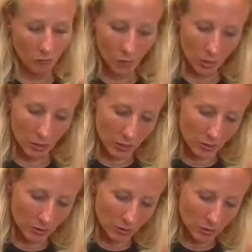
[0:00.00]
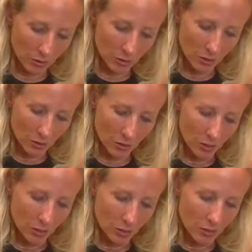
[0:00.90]
All right,
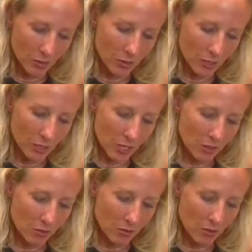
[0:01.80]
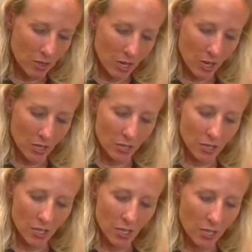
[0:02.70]
so again, not a
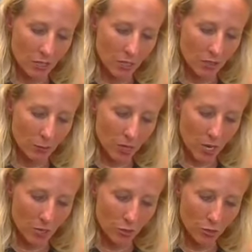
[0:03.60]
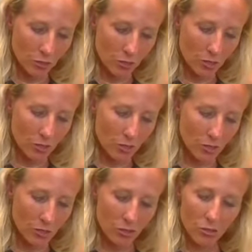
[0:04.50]
ton on the brush, because this
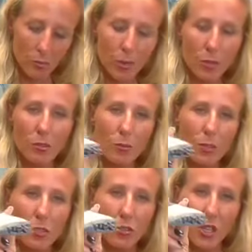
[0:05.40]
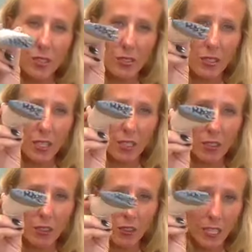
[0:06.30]
is supposed to be just like a
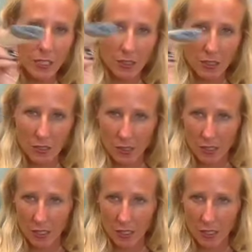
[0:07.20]
light dusting.